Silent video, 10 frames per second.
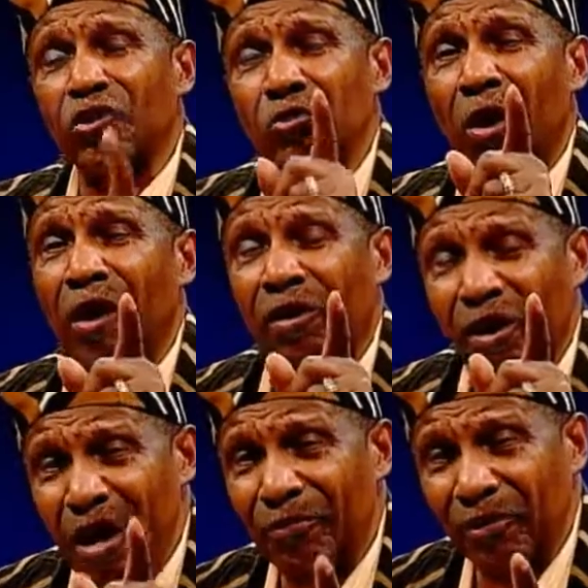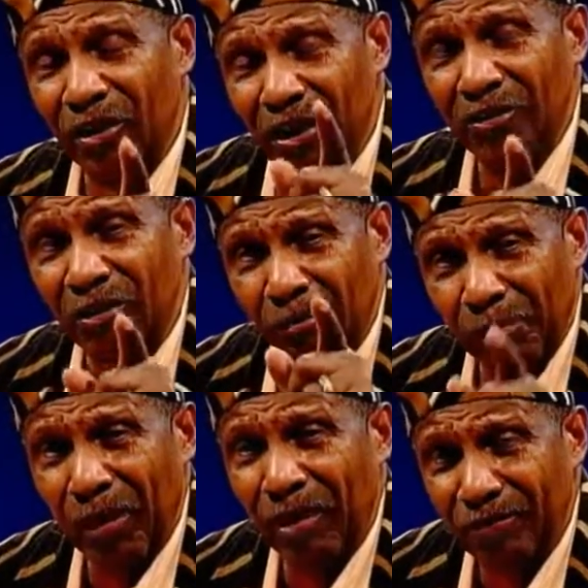You are covered under the
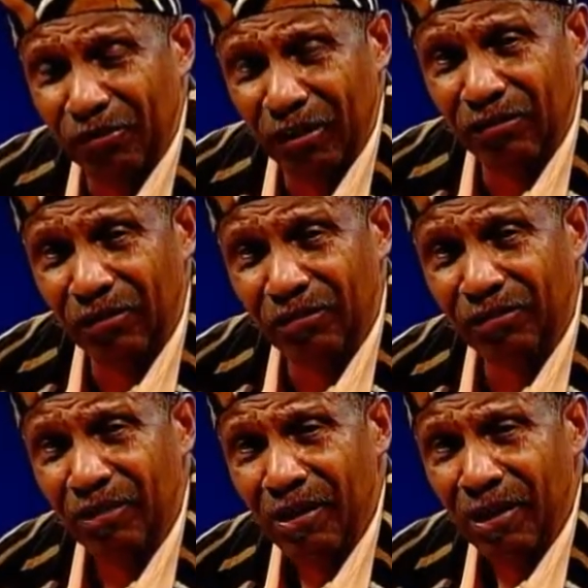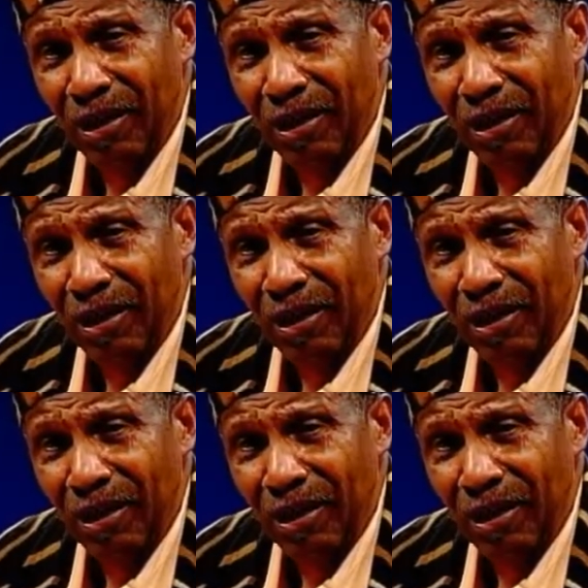blood of Jesus.